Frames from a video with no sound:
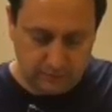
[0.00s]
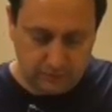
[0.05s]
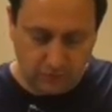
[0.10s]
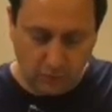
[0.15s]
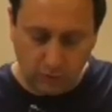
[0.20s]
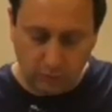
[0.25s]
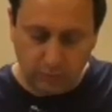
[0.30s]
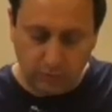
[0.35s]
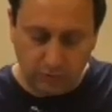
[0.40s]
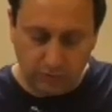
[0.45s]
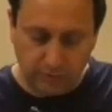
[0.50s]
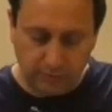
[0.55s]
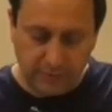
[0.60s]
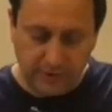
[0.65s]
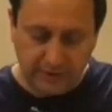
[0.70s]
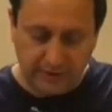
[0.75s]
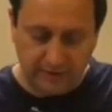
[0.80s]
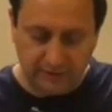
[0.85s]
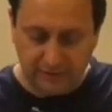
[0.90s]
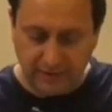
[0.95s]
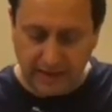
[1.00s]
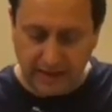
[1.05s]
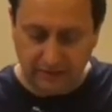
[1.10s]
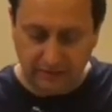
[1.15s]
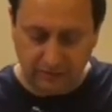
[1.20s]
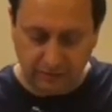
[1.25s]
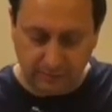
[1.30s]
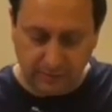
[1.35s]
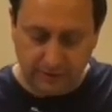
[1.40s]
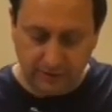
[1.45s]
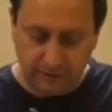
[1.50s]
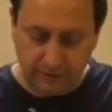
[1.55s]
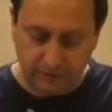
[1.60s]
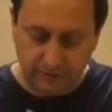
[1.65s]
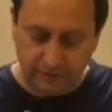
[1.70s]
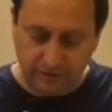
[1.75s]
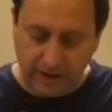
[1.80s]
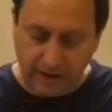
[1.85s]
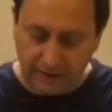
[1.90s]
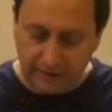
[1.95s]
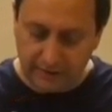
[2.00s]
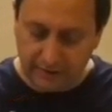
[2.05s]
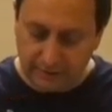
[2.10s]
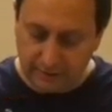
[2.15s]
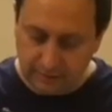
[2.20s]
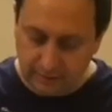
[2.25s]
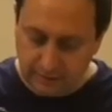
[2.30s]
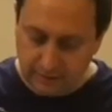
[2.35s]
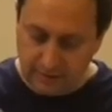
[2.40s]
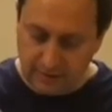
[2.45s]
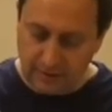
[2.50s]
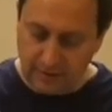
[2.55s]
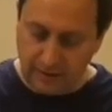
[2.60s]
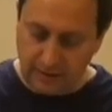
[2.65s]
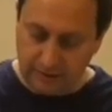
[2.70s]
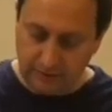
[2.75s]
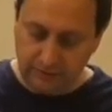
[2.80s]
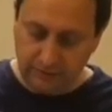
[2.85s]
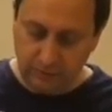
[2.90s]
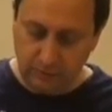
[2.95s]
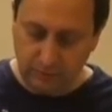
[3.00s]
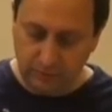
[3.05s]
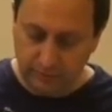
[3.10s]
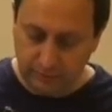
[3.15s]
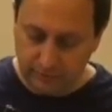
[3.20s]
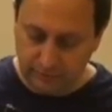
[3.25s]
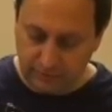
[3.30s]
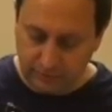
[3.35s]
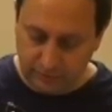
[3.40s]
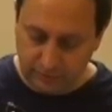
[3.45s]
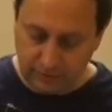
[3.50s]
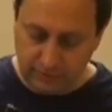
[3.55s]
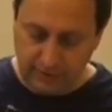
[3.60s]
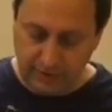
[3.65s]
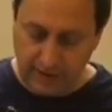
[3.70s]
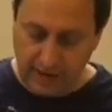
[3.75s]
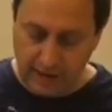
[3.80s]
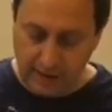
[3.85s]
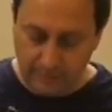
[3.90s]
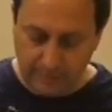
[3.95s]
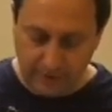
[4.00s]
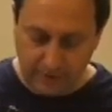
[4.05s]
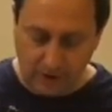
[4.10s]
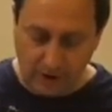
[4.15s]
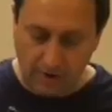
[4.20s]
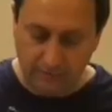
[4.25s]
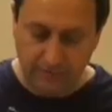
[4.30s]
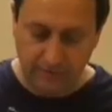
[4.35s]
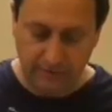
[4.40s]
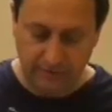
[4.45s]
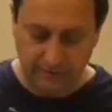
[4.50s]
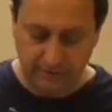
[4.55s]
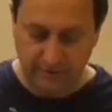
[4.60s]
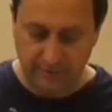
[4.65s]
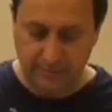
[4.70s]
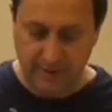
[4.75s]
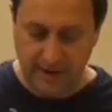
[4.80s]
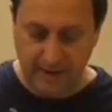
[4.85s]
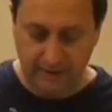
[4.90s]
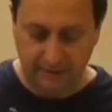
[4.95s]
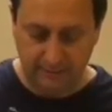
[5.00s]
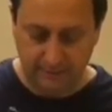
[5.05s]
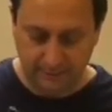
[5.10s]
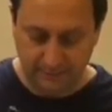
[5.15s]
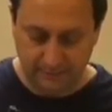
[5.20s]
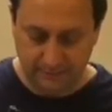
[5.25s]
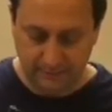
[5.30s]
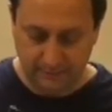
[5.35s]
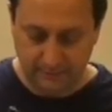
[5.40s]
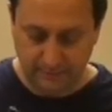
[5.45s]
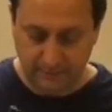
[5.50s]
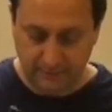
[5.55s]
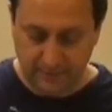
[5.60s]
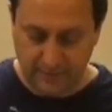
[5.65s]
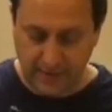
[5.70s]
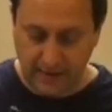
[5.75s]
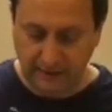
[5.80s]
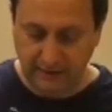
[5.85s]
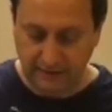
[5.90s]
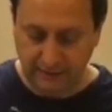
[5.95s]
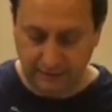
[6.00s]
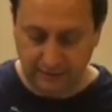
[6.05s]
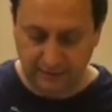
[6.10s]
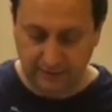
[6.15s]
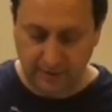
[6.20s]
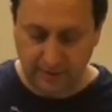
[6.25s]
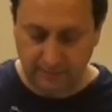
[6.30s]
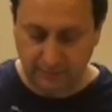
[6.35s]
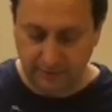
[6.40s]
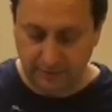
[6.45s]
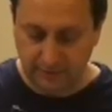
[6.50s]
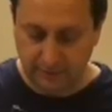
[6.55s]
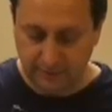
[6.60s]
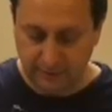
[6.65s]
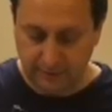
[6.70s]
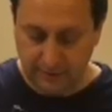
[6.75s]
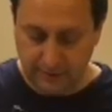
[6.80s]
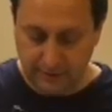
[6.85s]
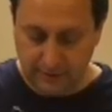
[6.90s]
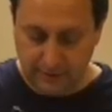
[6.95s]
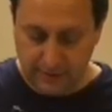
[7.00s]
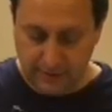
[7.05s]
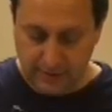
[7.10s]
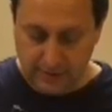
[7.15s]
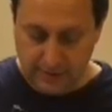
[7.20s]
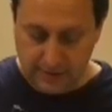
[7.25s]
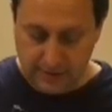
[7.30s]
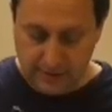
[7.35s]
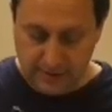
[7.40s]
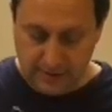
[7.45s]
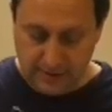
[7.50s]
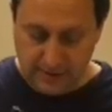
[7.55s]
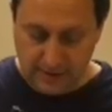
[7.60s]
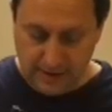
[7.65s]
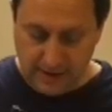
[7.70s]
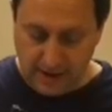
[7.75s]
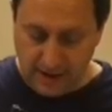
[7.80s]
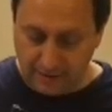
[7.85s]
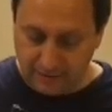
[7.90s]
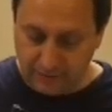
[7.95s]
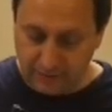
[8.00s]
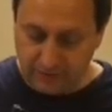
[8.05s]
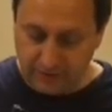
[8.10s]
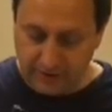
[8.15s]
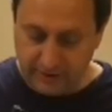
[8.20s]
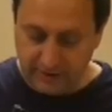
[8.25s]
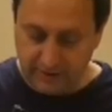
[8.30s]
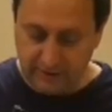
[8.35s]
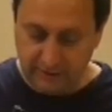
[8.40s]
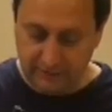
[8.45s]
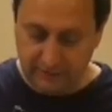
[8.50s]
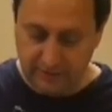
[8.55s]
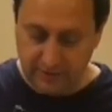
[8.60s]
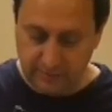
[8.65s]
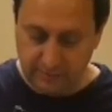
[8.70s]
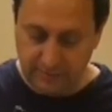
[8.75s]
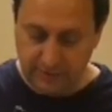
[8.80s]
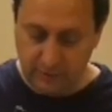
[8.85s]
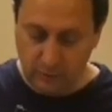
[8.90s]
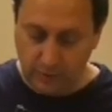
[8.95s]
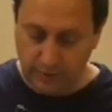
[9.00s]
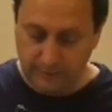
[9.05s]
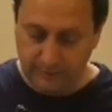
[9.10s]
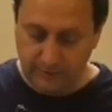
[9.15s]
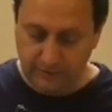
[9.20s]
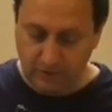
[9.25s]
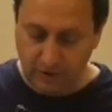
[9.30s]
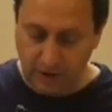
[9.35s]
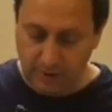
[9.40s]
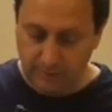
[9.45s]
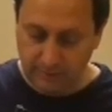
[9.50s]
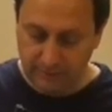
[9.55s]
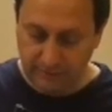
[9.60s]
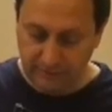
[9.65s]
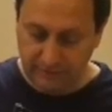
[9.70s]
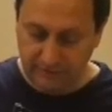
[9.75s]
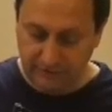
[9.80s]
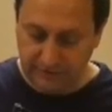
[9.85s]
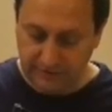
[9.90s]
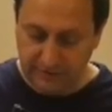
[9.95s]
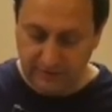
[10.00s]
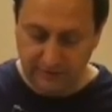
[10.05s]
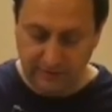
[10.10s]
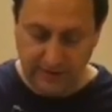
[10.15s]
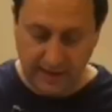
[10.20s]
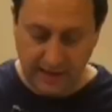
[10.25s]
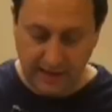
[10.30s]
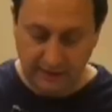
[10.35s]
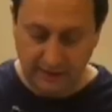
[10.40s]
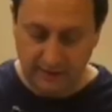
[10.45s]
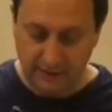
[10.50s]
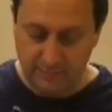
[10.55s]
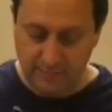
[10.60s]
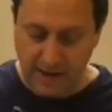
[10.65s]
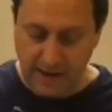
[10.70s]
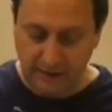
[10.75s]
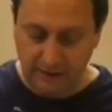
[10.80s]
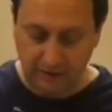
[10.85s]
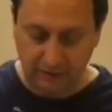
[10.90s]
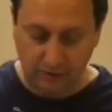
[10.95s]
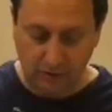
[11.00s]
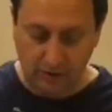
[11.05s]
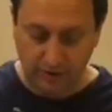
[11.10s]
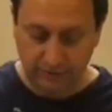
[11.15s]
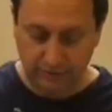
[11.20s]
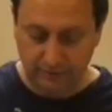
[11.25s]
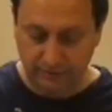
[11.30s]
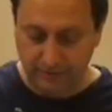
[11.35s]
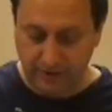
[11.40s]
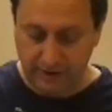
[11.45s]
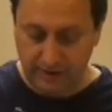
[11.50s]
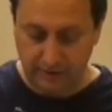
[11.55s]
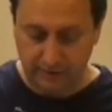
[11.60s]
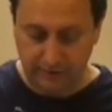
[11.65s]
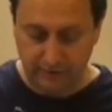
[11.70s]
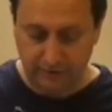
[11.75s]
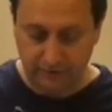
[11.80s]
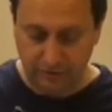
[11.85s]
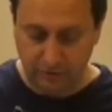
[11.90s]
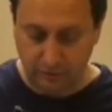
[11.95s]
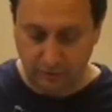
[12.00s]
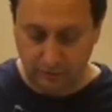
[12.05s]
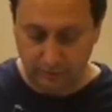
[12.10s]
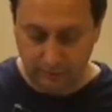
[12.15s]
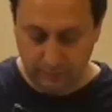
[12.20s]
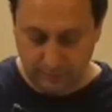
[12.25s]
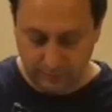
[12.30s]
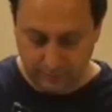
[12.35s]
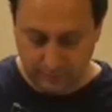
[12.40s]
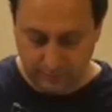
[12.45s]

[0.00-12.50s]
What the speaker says: Joel pulled a Mickey flask from under his jacket, unscrewed the cap, and offered it to the man. That he accepted. After taking a sip, he wiped the top of his sleeve and handed it back across the fire to Joel.